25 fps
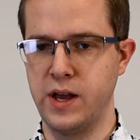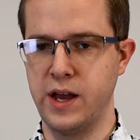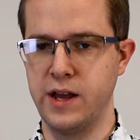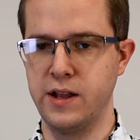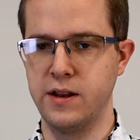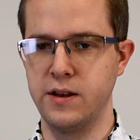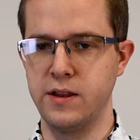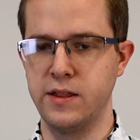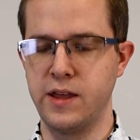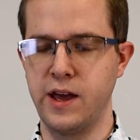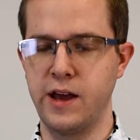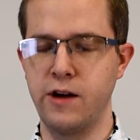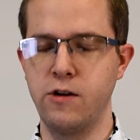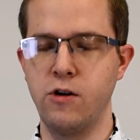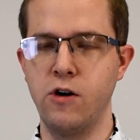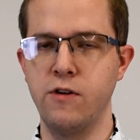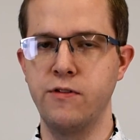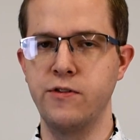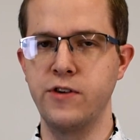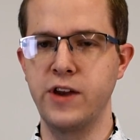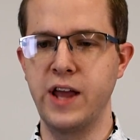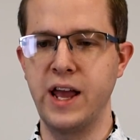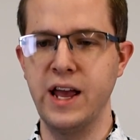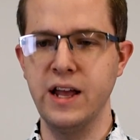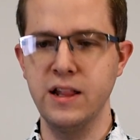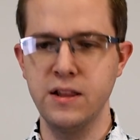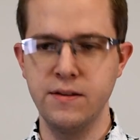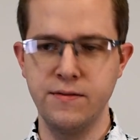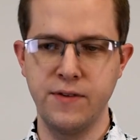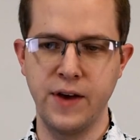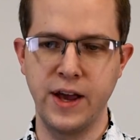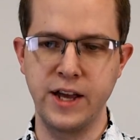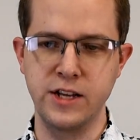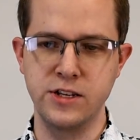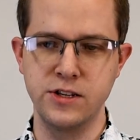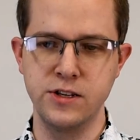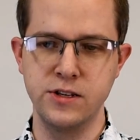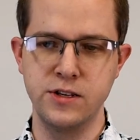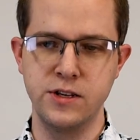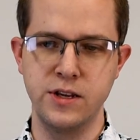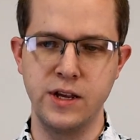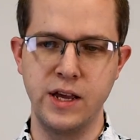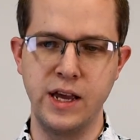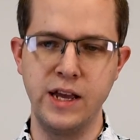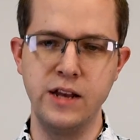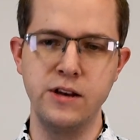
and they are often elevated